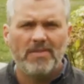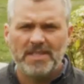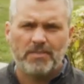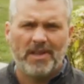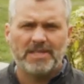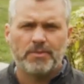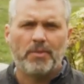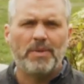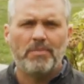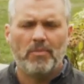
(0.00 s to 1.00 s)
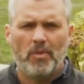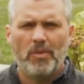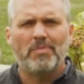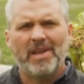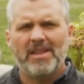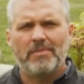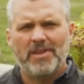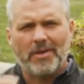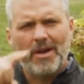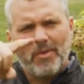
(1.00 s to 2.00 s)
of these plants, when we planted them in
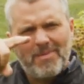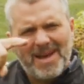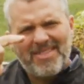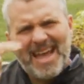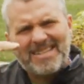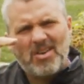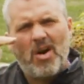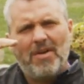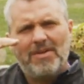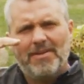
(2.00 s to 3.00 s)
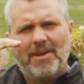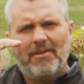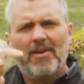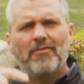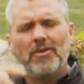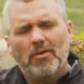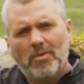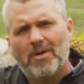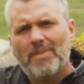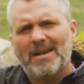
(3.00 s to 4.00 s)
the ground, were about that tall. A few
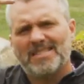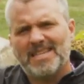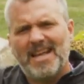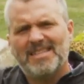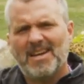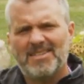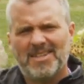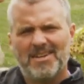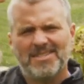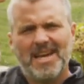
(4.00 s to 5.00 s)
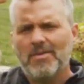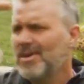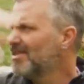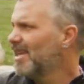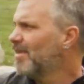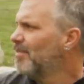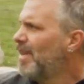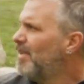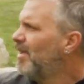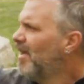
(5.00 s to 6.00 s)
were about as tall as I was, like
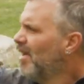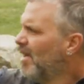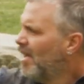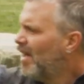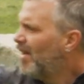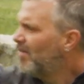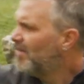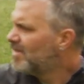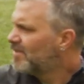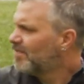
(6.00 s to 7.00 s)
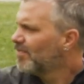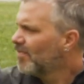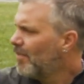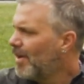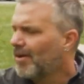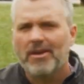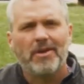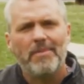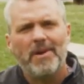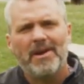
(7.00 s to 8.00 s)
maybe this American
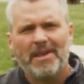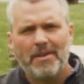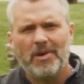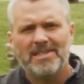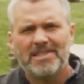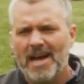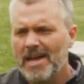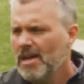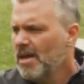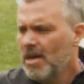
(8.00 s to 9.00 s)
cranberry came waist high,